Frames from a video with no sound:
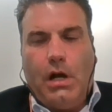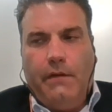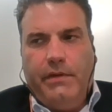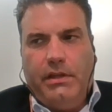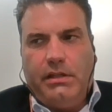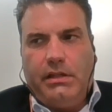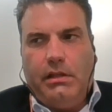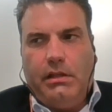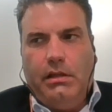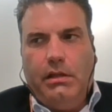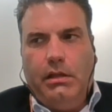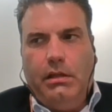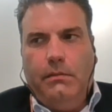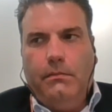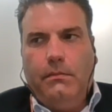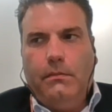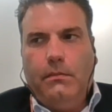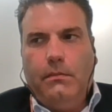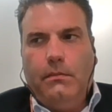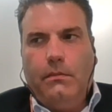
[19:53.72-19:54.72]

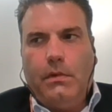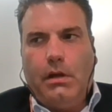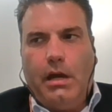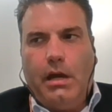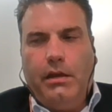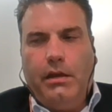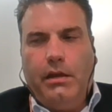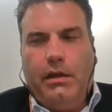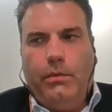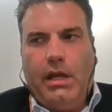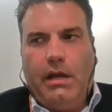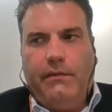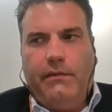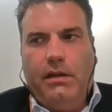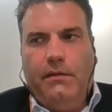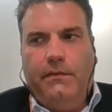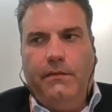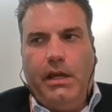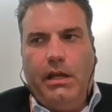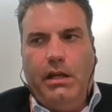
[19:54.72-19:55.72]
obviously, I think we
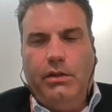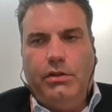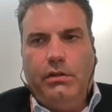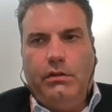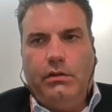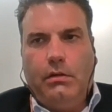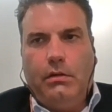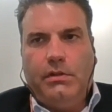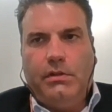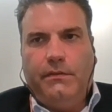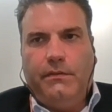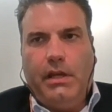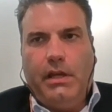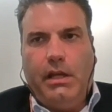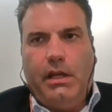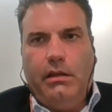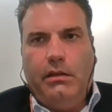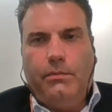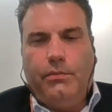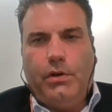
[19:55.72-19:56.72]
have an advantage in terms
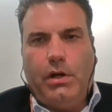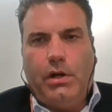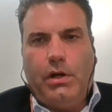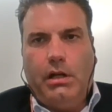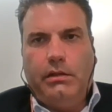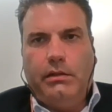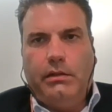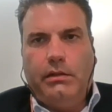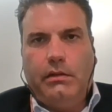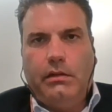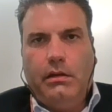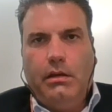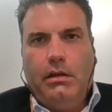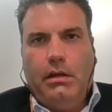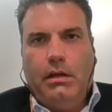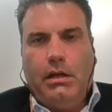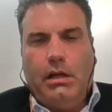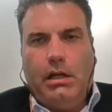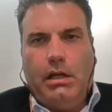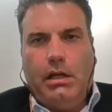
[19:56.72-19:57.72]
of getting the product
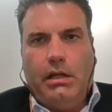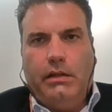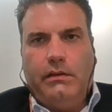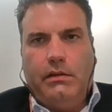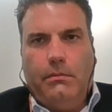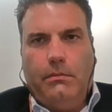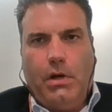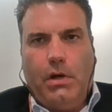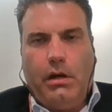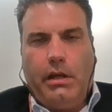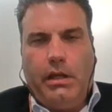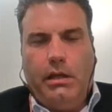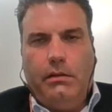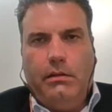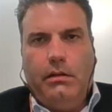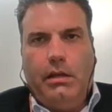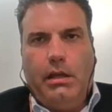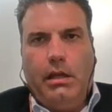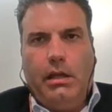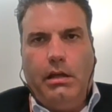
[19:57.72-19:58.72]
to
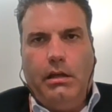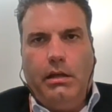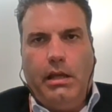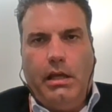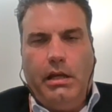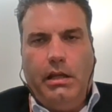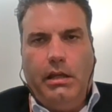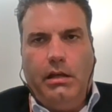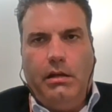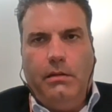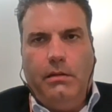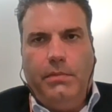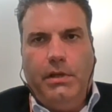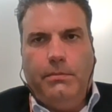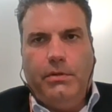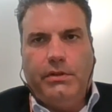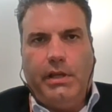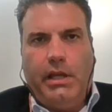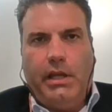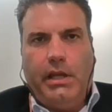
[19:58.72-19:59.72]
market and getting it in
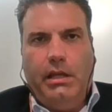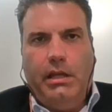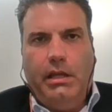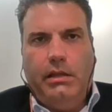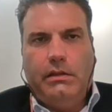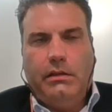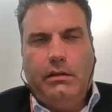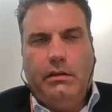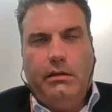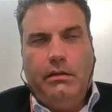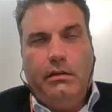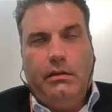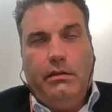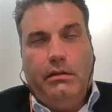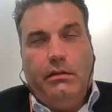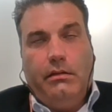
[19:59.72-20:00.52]
people's hands.